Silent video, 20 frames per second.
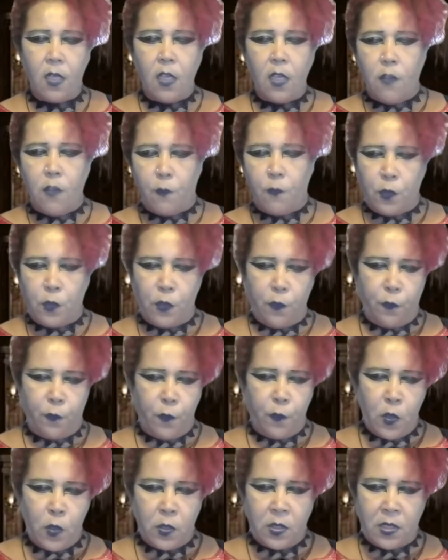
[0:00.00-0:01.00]
For the
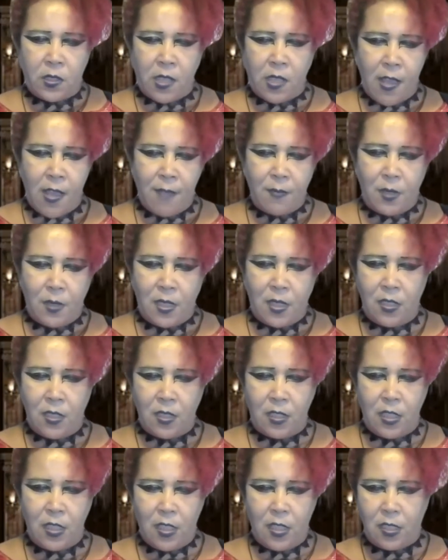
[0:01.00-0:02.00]
first time since
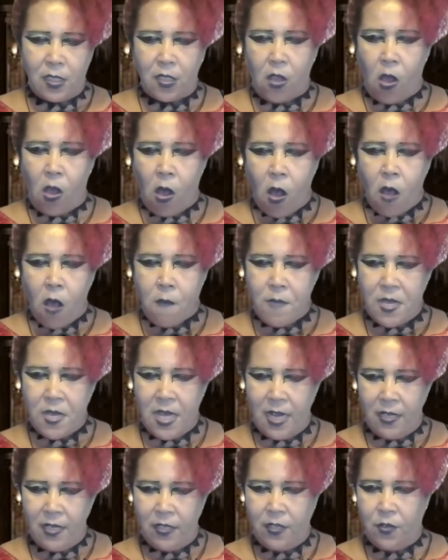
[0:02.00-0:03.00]
this all
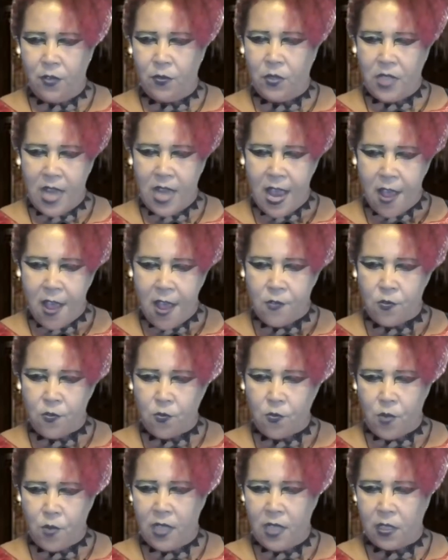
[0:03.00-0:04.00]
began to go down,
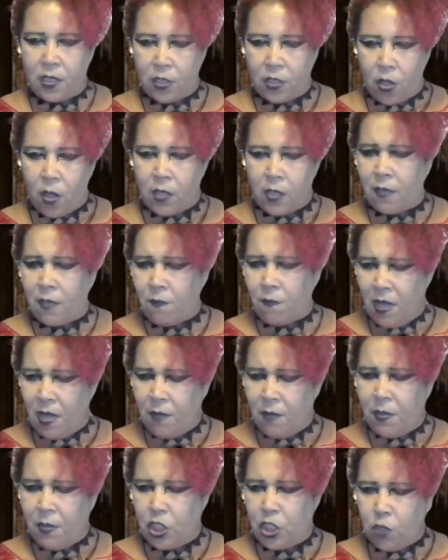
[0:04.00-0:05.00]
Red thought that
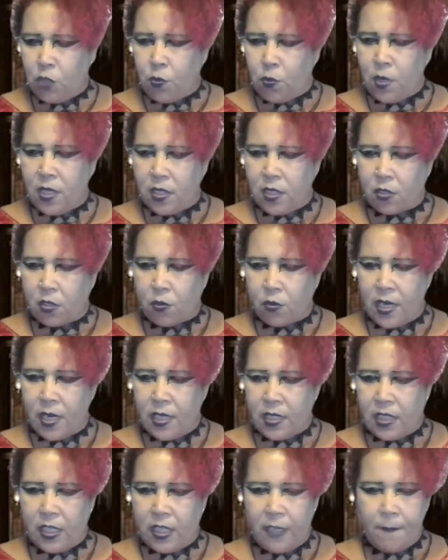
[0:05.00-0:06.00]
maybe she was
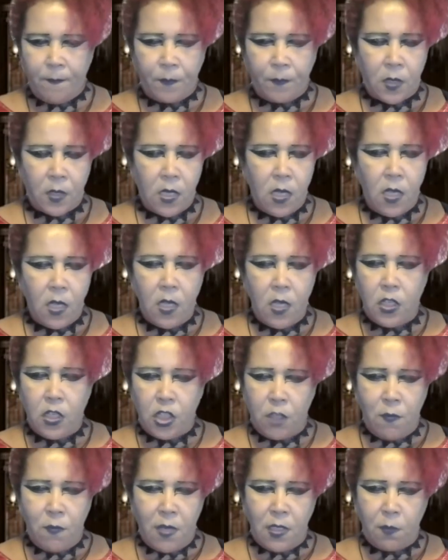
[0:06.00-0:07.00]
crazy. She
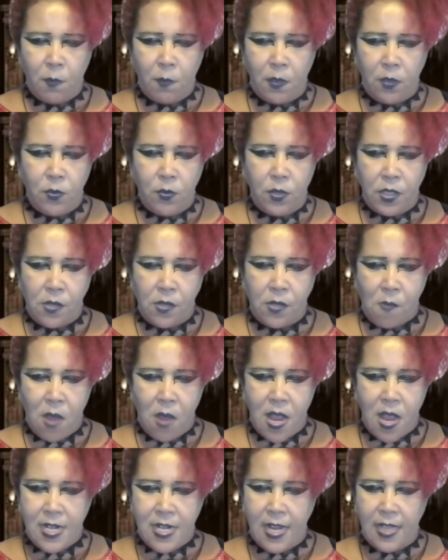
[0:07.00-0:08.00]
must be losing her
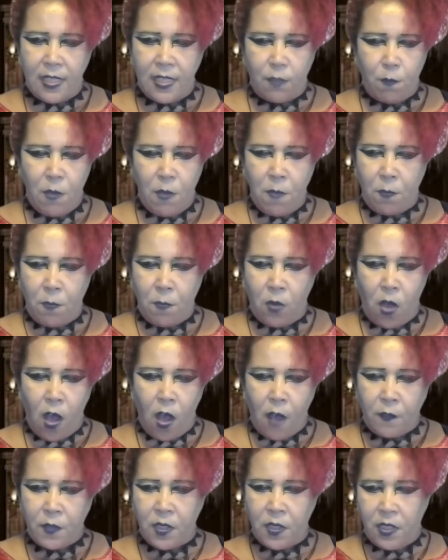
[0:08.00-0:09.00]
mind, as people
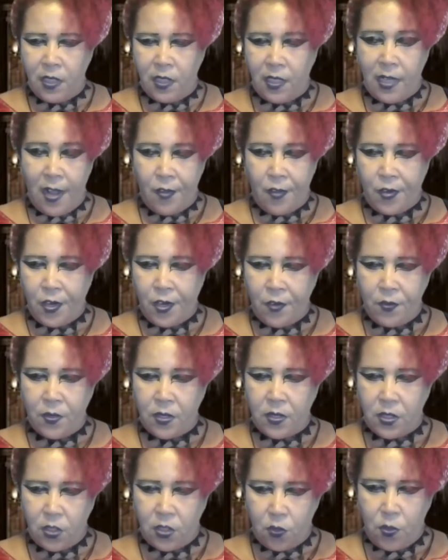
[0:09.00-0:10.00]
often did out here in the
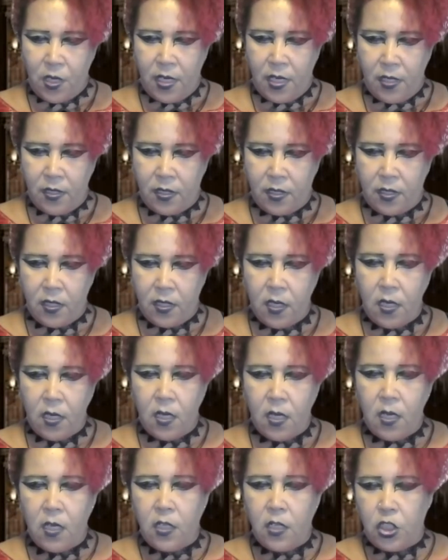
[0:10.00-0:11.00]
streets.
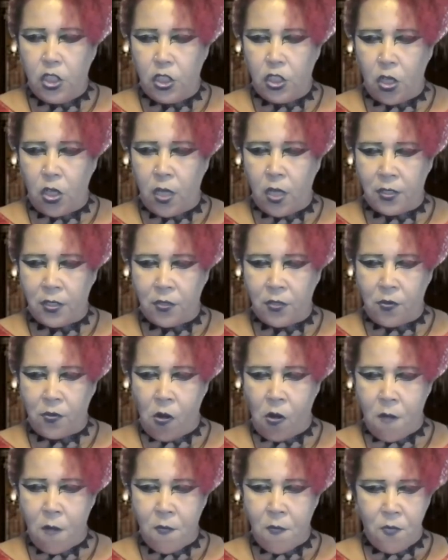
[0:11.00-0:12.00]
She tossed her
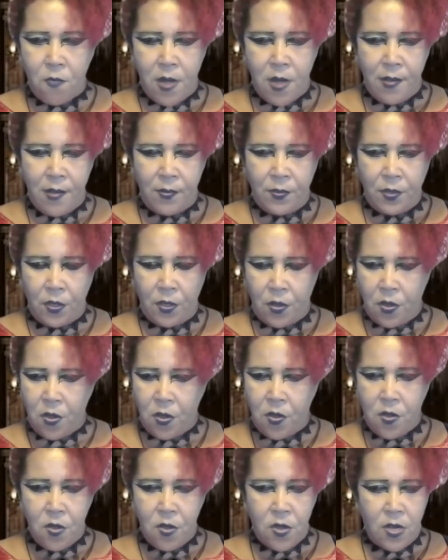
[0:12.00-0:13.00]
arm around
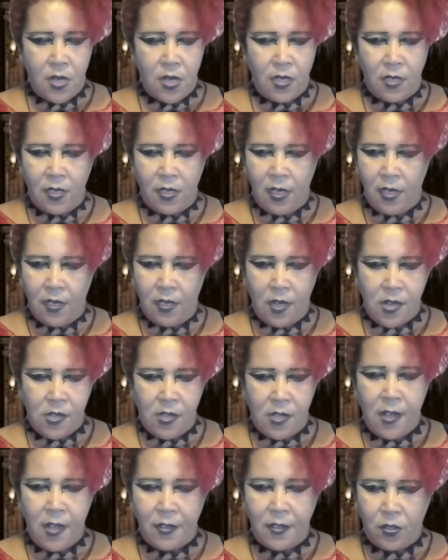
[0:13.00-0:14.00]
her and
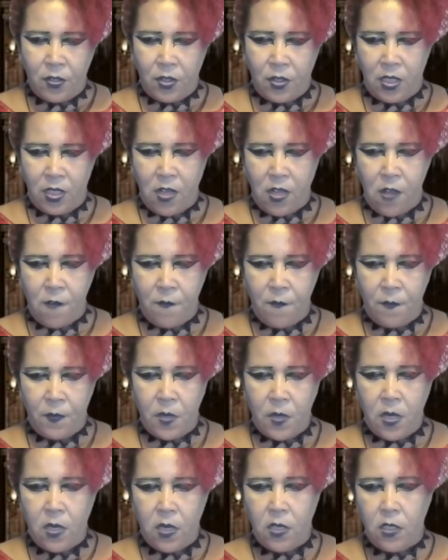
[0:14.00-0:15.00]
hugged herself.
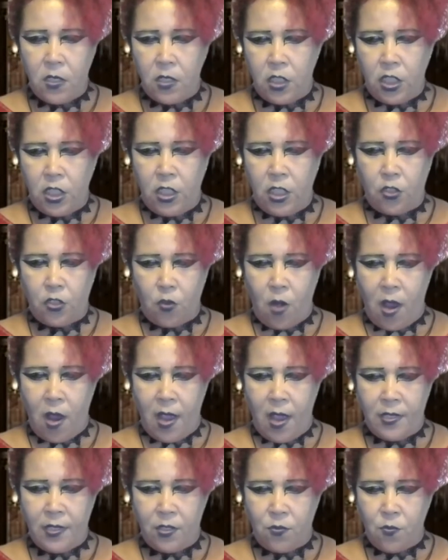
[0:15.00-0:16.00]
She
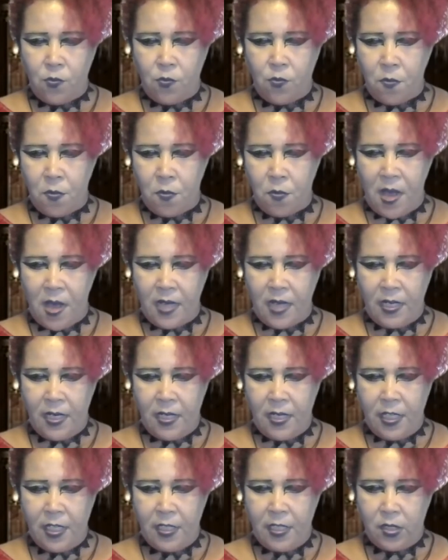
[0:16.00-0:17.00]
tried to warm her body
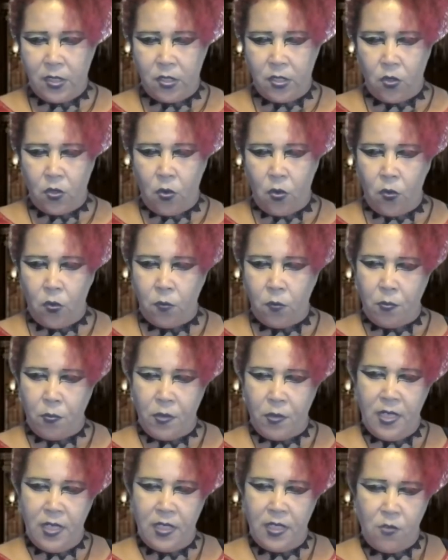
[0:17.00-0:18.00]
against a cold
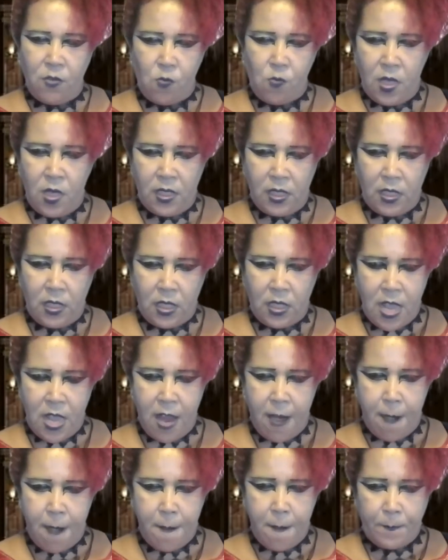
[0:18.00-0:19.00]
breeze that wasn't
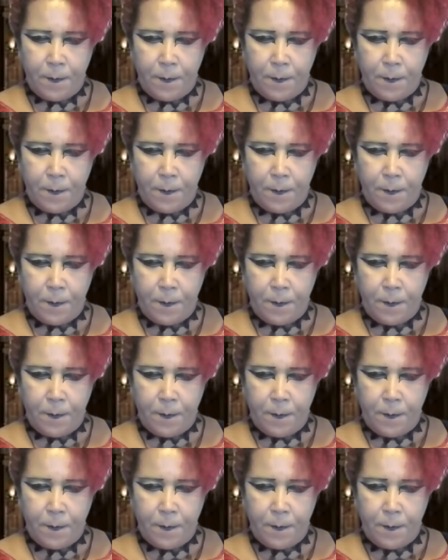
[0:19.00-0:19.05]
there.